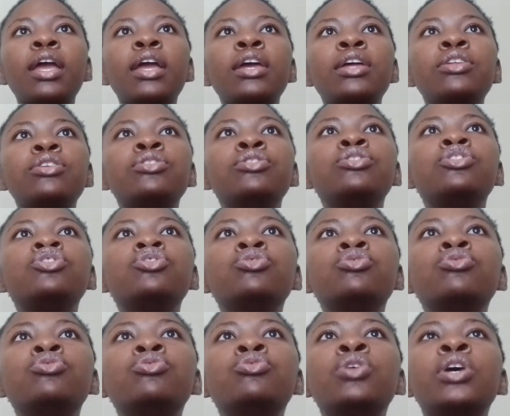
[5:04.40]
and
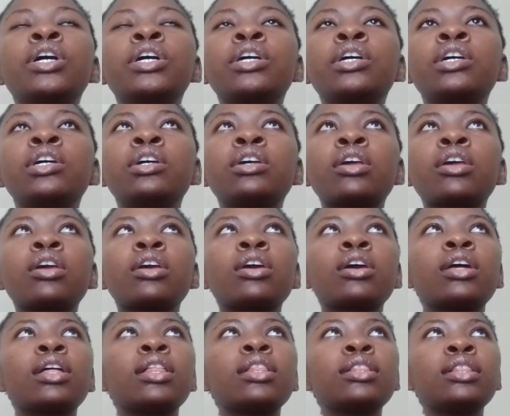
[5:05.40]
you are,
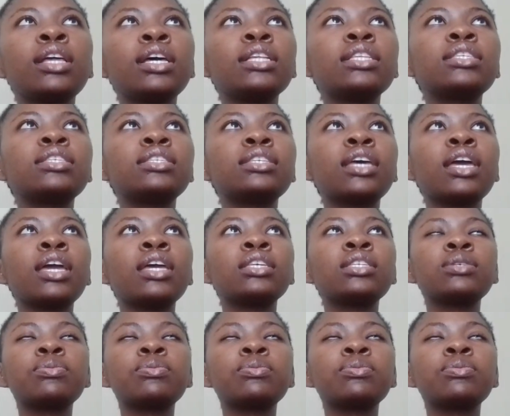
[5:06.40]
let's say,